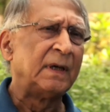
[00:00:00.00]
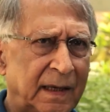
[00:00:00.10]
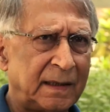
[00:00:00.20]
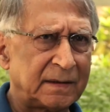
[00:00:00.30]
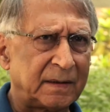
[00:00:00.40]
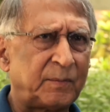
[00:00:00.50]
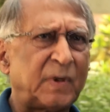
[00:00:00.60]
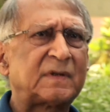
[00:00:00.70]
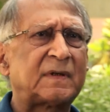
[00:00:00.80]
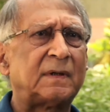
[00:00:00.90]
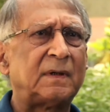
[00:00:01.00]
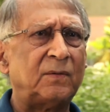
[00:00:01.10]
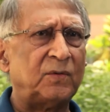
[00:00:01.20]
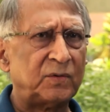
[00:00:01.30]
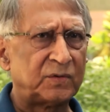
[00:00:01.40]
As a person
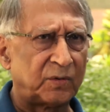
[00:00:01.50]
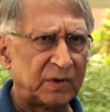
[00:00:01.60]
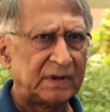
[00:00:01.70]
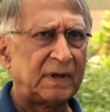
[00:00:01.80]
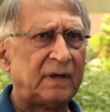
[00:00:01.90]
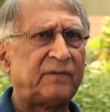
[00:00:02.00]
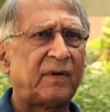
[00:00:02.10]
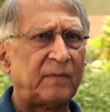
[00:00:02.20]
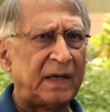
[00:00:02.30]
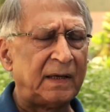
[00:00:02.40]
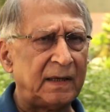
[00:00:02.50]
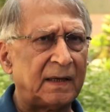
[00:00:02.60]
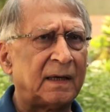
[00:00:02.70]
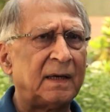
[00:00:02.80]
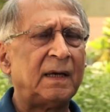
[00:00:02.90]
who's originally from India,